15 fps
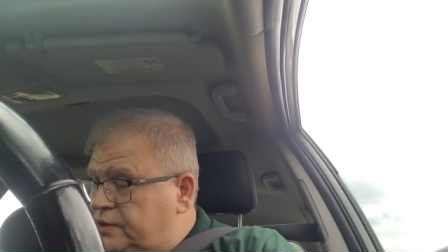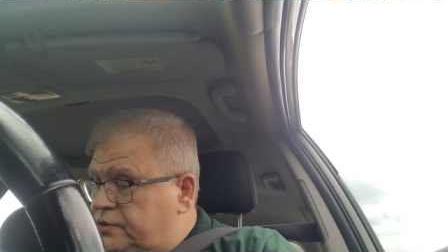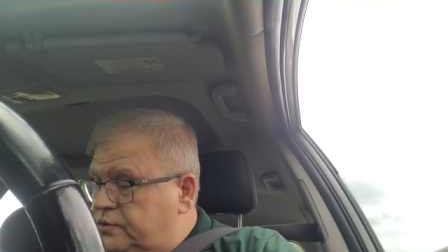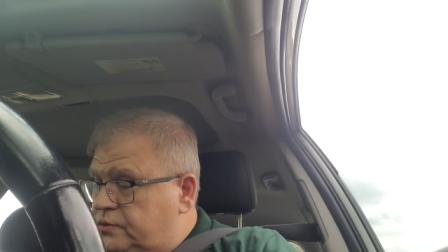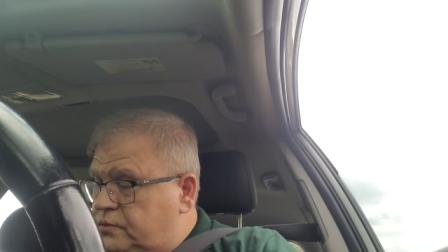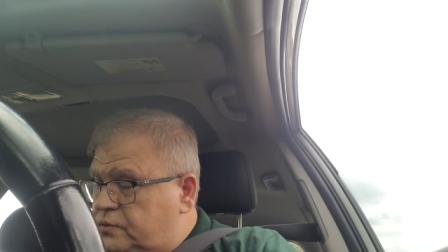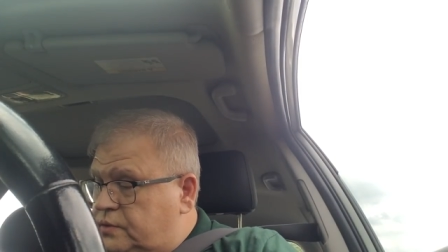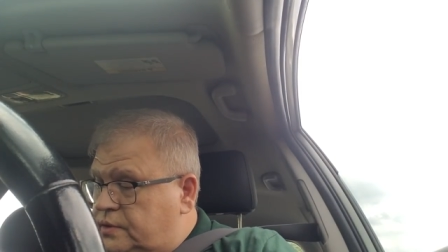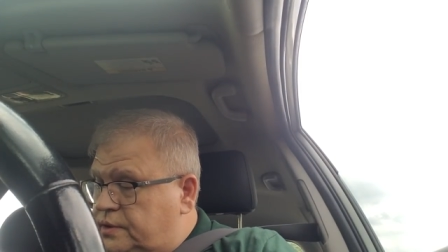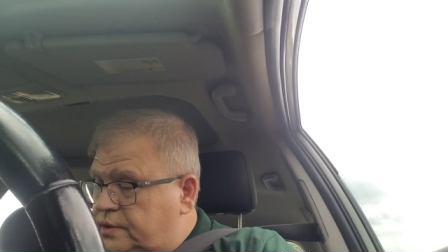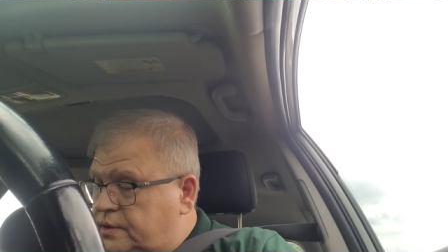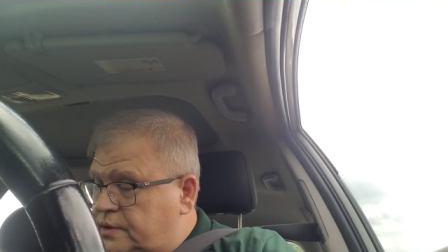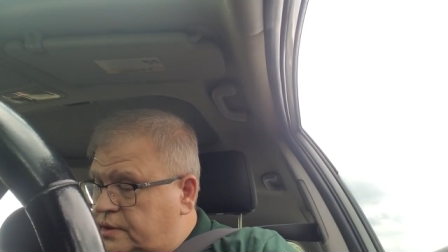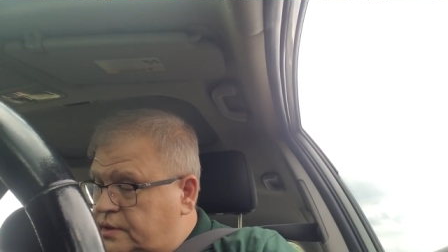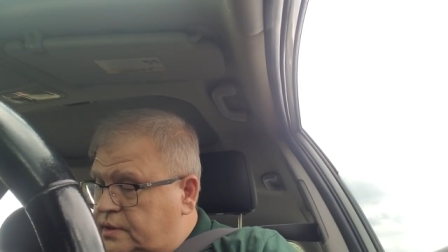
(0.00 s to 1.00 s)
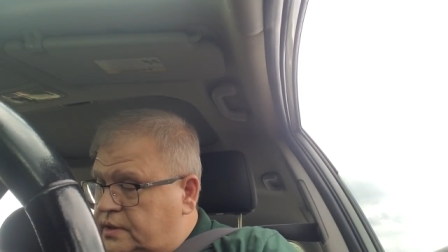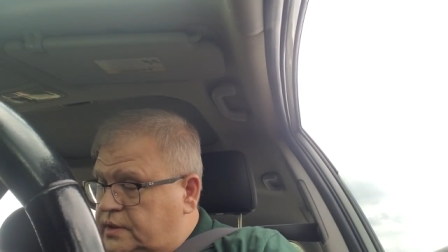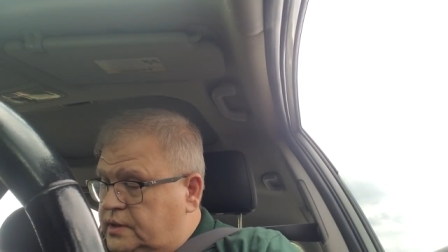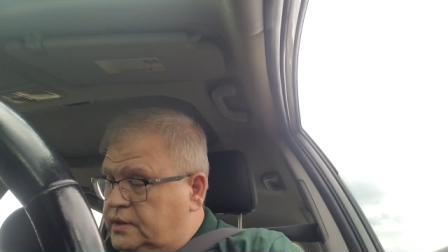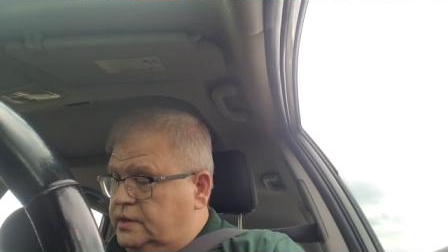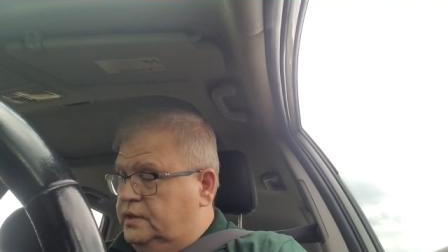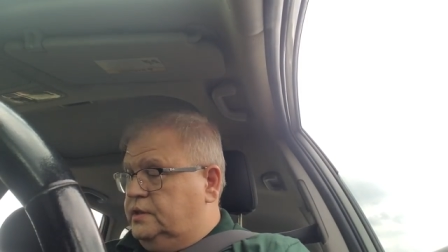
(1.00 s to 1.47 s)

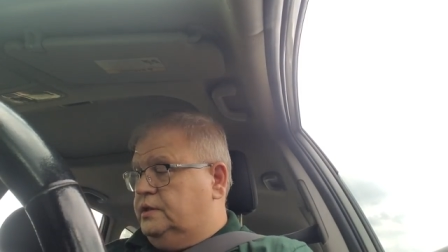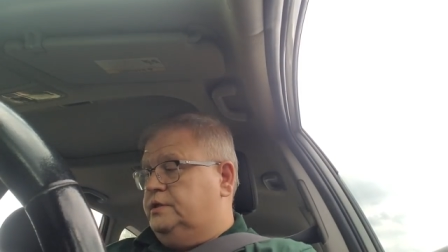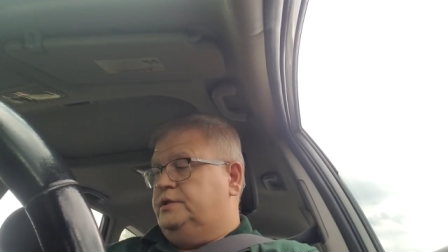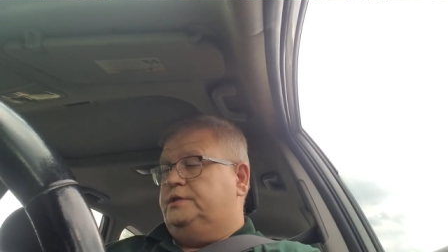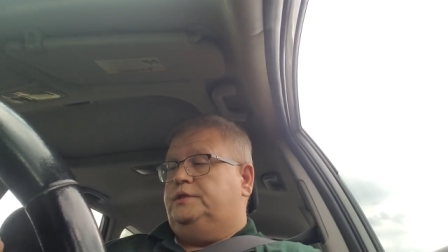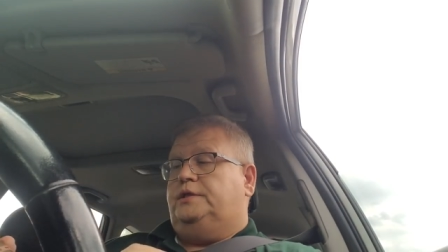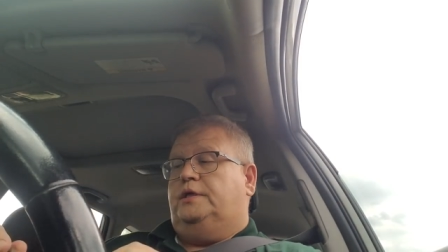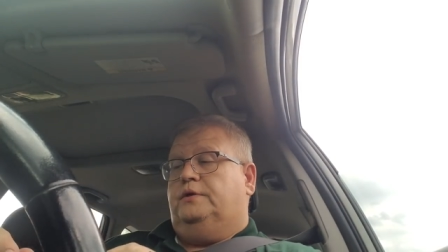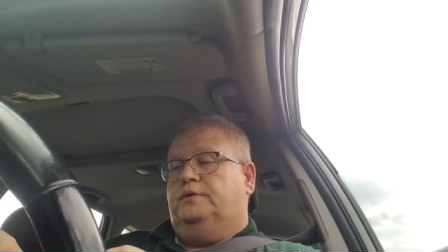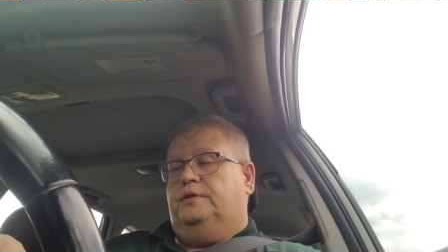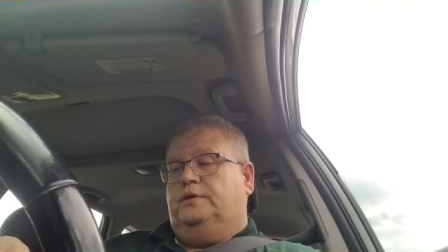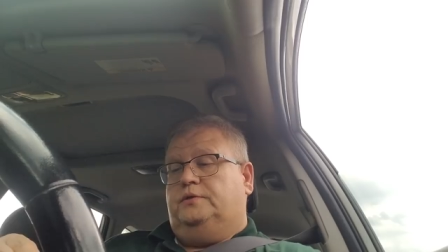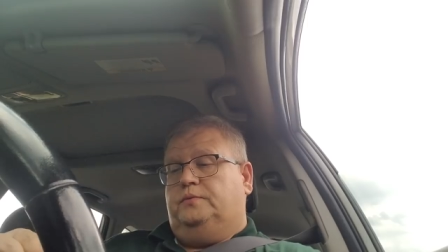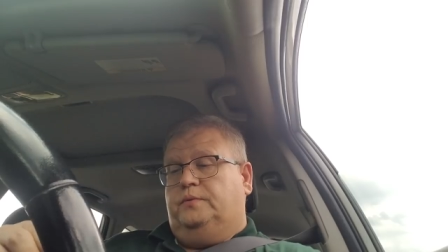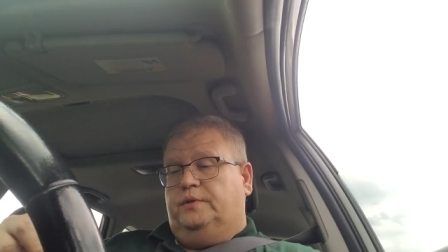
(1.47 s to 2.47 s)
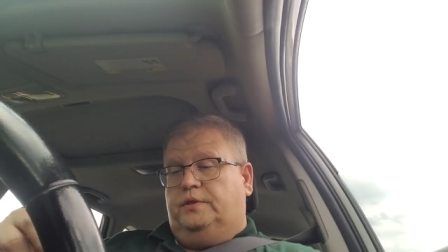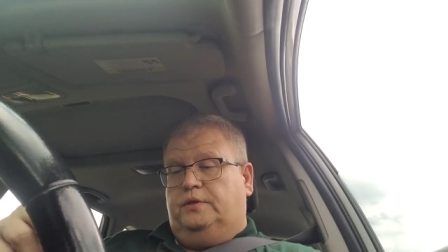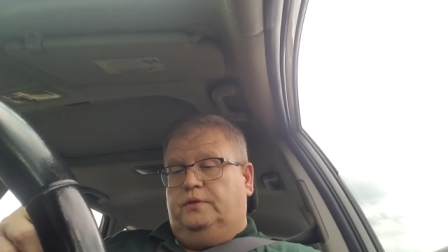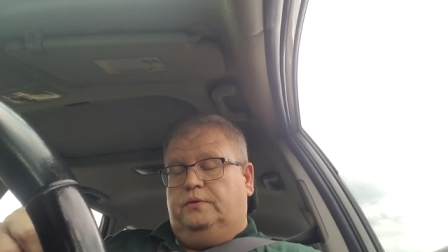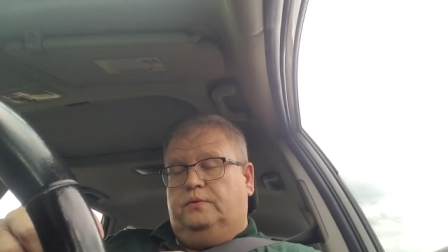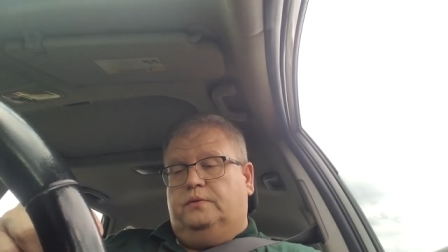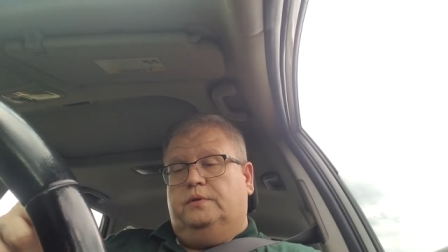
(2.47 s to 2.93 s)
to share this with
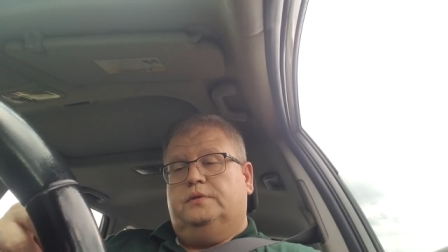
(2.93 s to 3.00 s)
you.